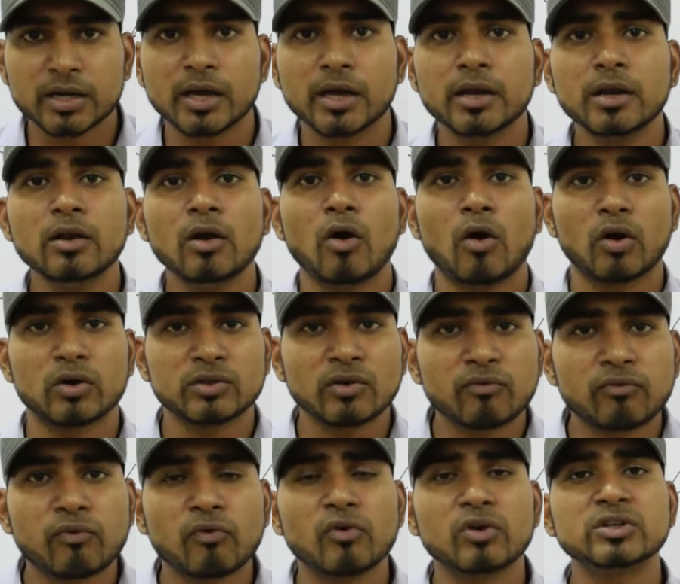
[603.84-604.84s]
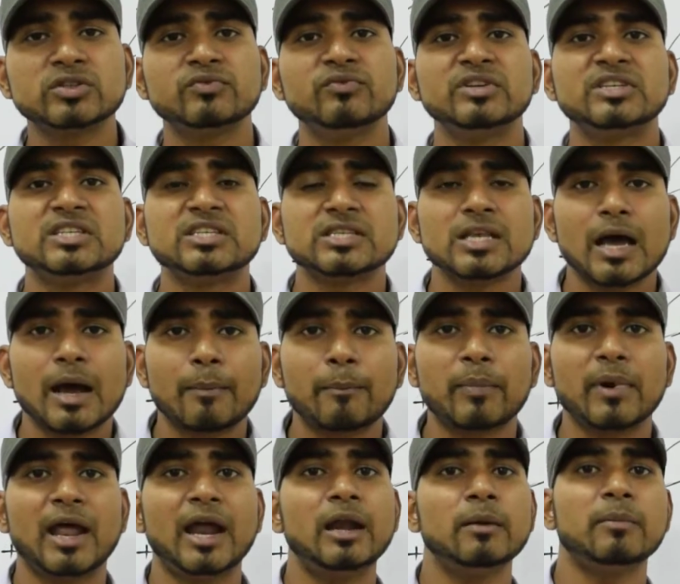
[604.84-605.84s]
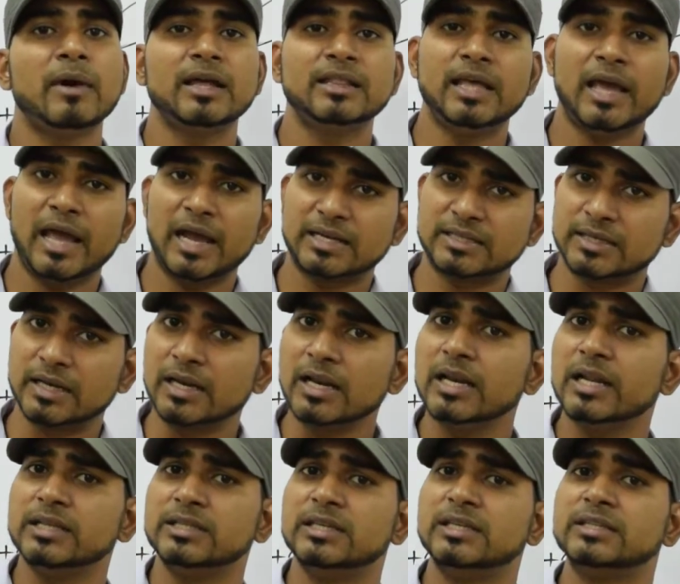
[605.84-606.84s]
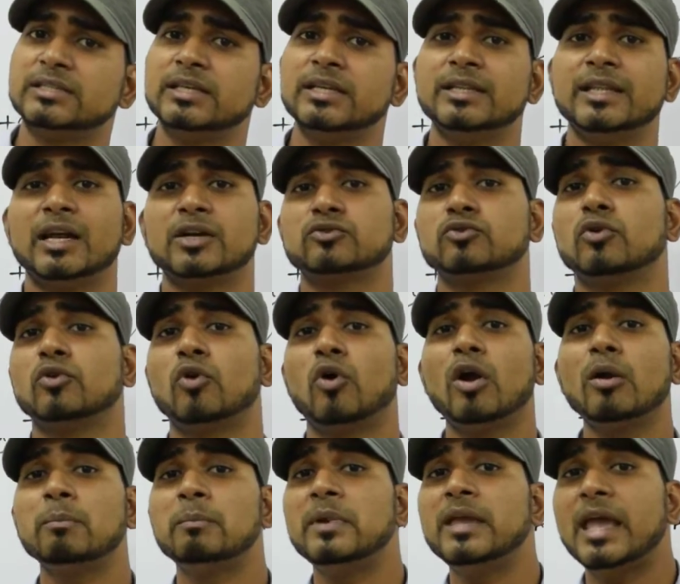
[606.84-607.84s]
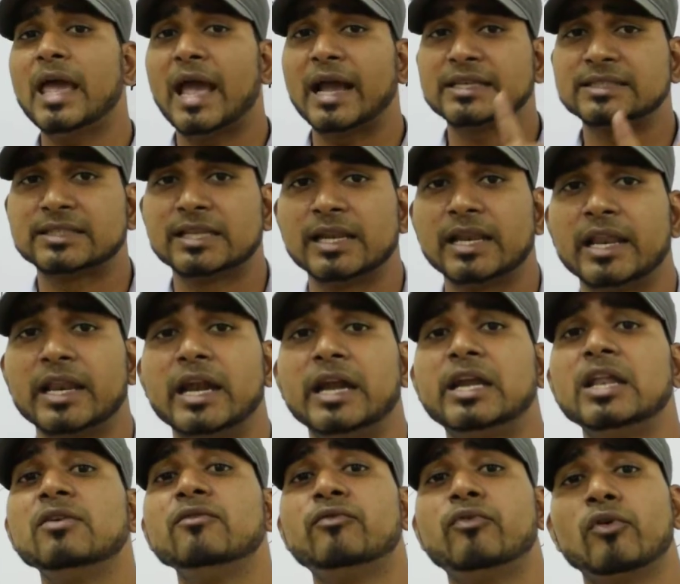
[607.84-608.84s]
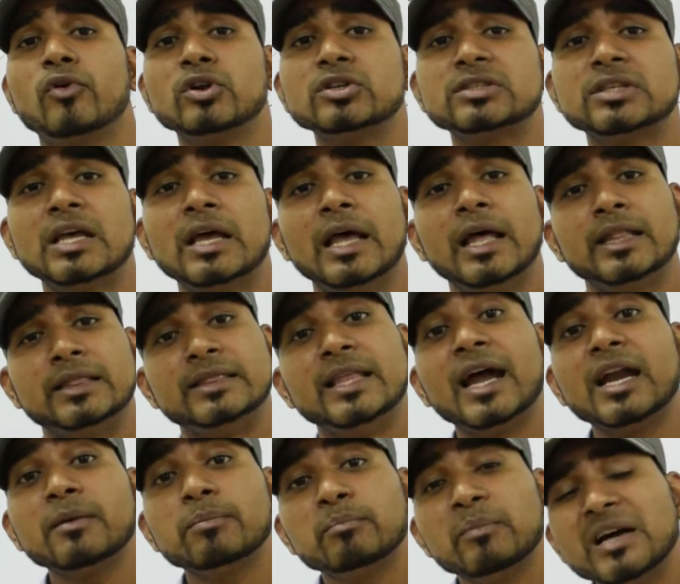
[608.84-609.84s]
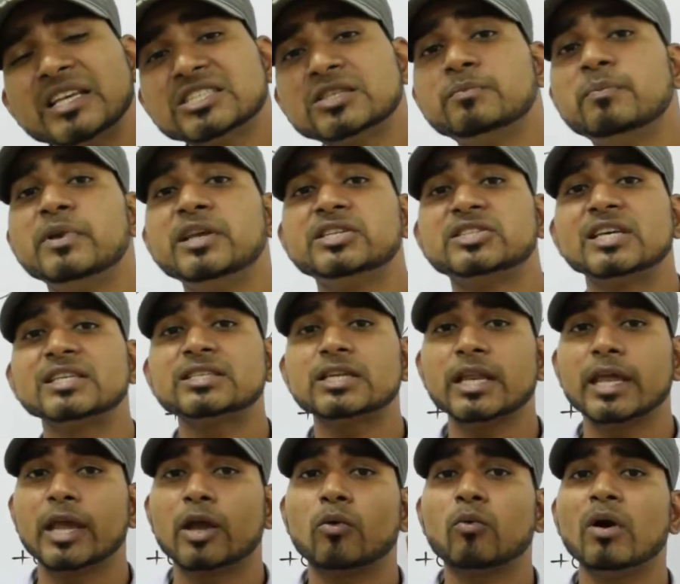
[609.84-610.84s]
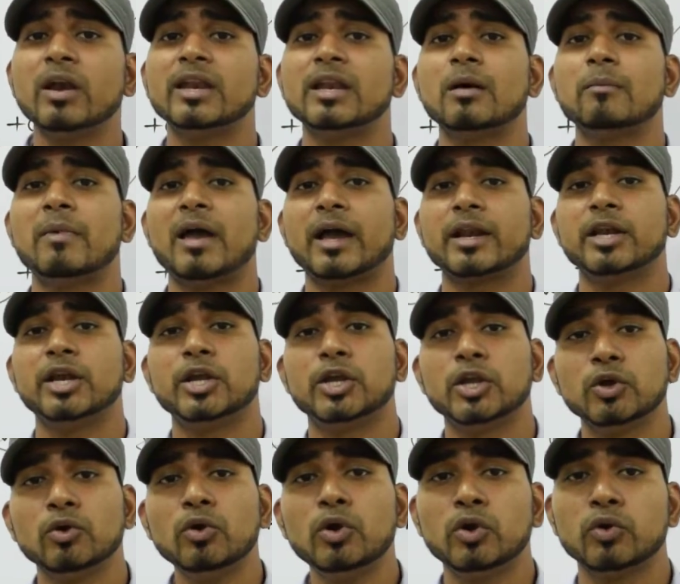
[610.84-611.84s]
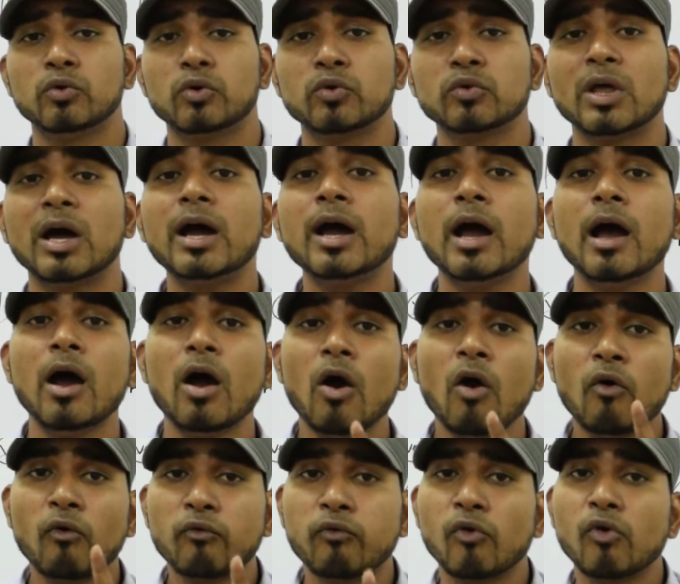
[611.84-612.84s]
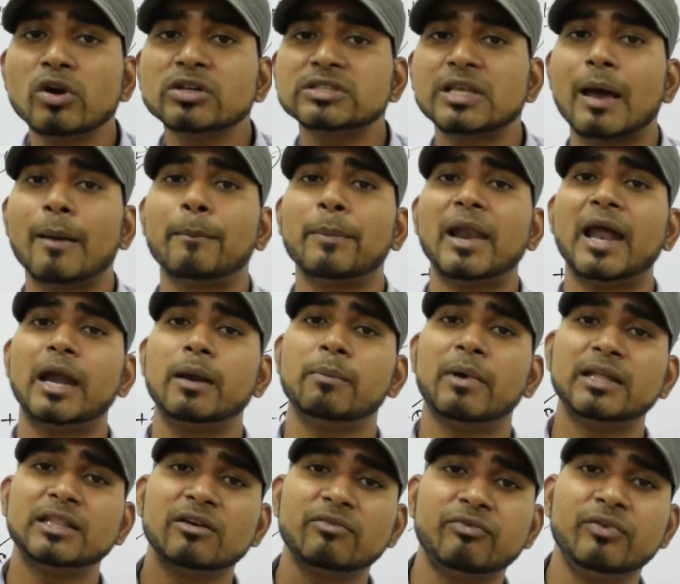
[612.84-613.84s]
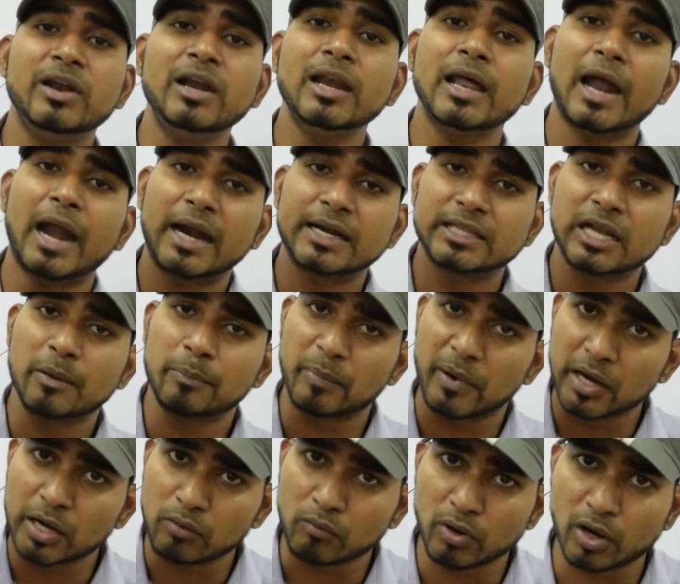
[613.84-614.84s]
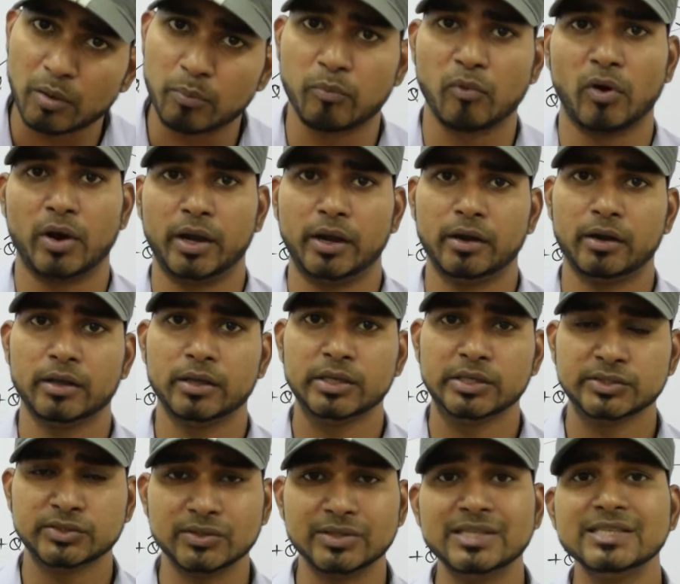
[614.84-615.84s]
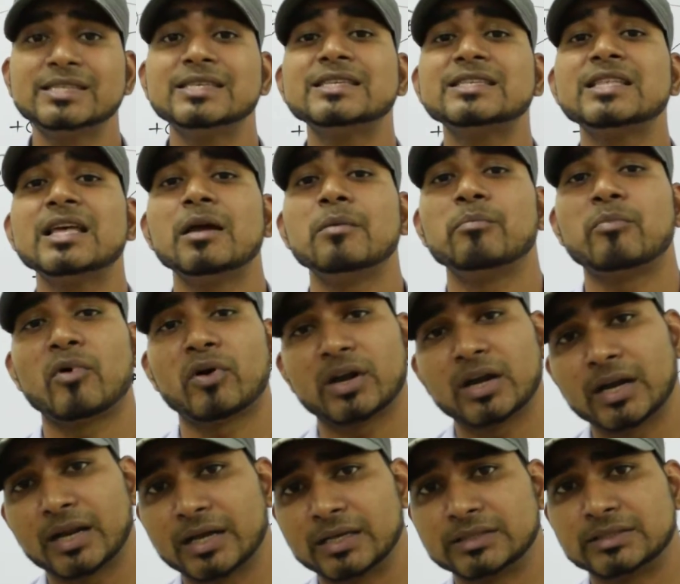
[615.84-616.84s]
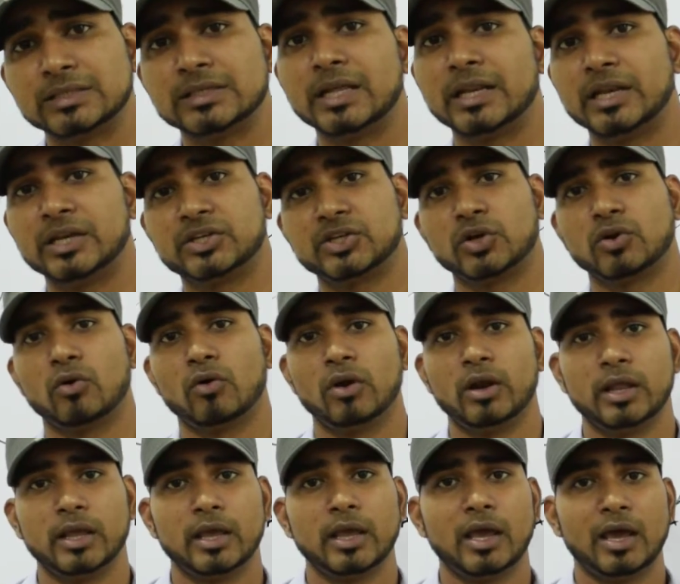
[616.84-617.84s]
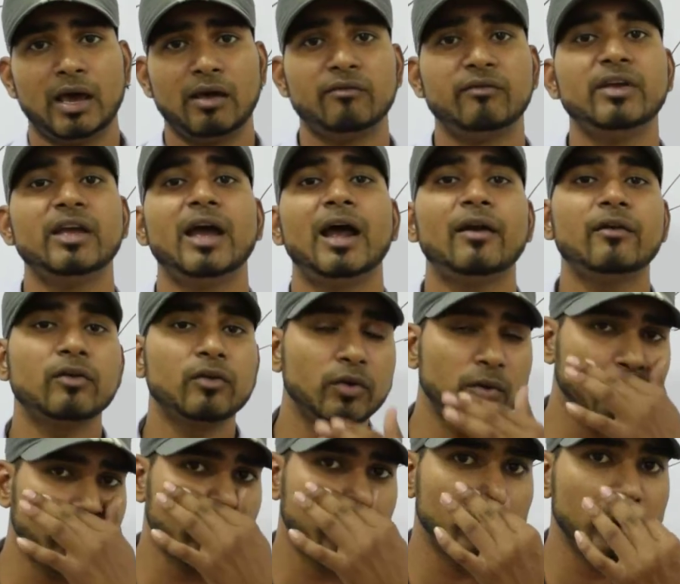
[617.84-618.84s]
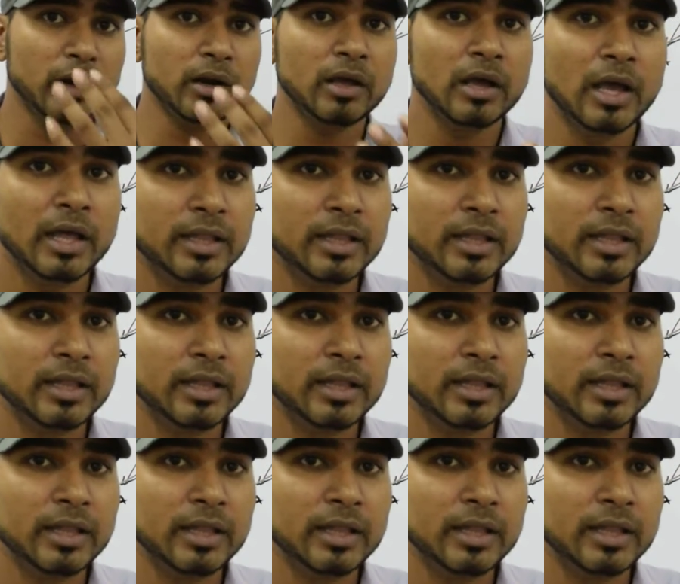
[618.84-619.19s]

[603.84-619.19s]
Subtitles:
done, or the force which is applied by the external agency, that should not be accelerating force, that must be just equal in a magnitude due to the force applied by the field at that particular point. So this is the important consideration only, and we have to remember